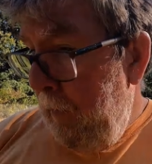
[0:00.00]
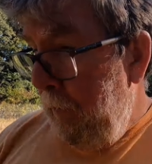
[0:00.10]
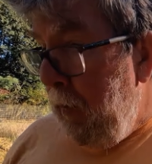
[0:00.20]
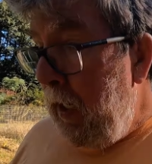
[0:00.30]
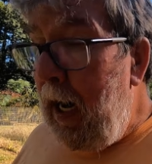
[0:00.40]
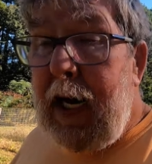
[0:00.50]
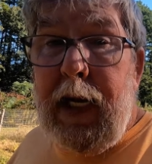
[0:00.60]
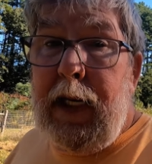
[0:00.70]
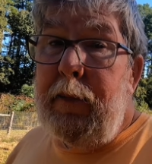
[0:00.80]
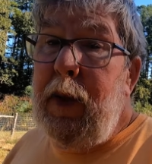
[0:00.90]
But I
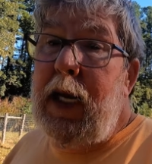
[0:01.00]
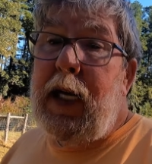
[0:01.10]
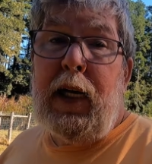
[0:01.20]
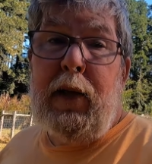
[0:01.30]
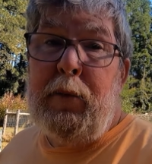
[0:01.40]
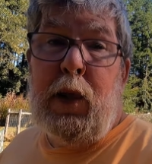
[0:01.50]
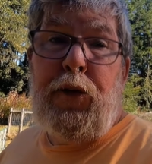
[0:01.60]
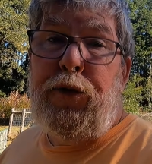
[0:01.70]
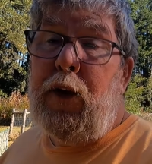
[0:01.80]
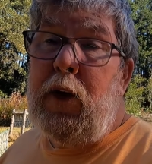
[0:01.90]
didn't make it
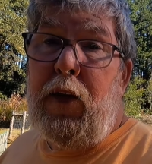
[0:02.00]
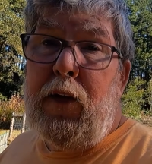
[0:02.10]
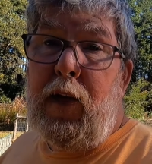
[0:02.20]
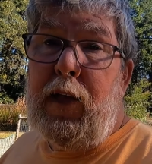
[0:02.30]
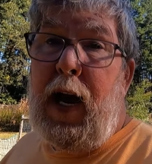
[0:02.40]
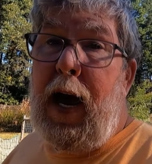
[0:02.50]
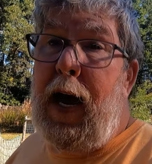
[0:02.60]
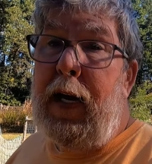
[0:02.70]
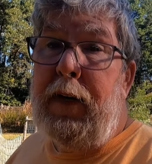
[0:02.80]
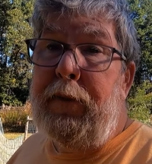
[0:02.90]
much farther than
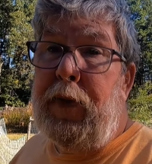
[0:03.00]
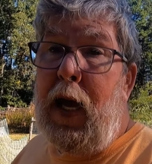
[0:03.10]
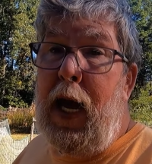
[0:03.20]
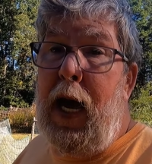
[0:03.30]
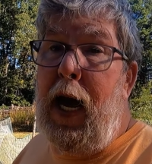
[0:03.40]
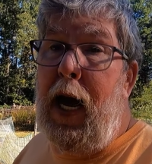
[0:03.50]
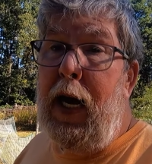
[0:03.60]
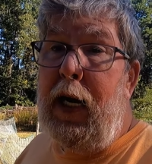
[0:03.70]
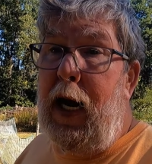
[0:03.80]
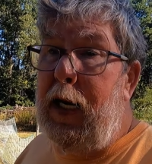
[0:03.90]
that,
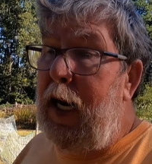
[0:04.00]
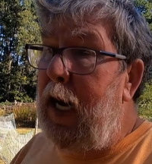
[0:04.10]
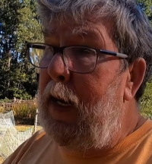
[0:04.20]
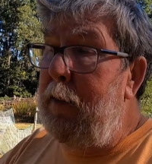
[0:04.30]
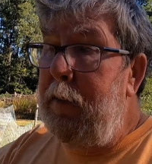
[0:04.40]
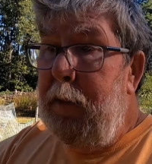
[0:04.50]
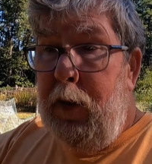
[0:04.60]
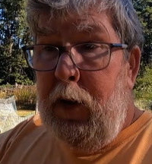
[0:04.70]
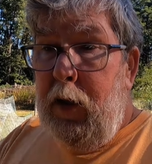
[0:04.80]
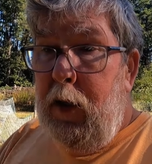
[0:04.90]
and I came
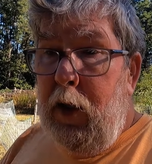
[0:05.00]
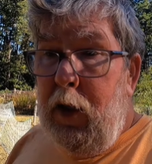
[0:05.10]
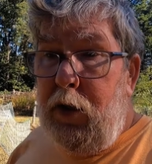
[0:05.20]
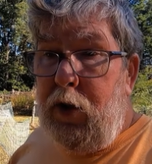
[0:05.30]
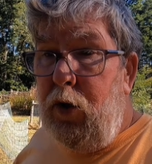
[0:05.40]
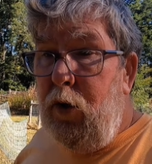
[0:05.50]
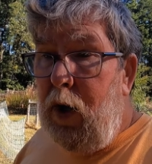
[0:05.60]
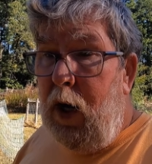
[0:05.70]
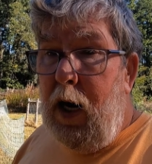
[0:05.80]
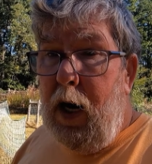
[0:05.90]
to
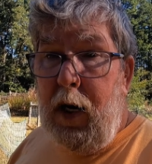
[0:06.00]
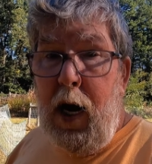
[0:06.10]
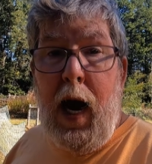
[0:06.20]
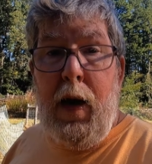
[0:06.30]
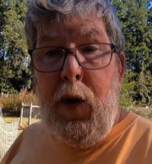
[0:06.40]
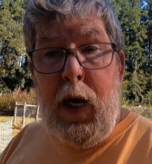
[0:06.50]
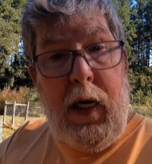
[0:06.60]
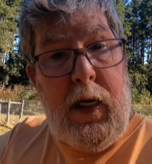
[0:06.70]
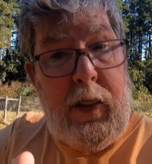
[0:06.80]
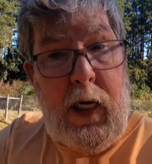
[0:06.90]
a highway